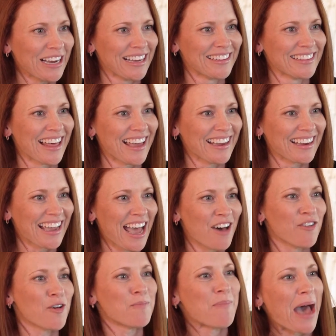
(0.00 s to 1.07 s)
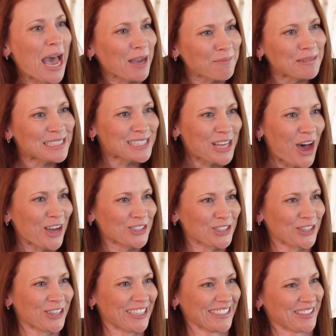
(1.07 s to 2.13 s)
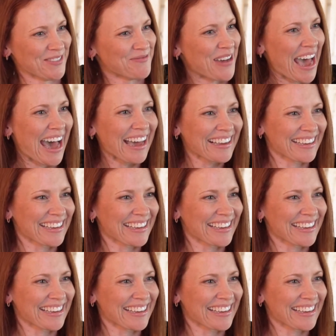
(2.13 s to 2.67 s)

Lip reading: and like have a back massager in the back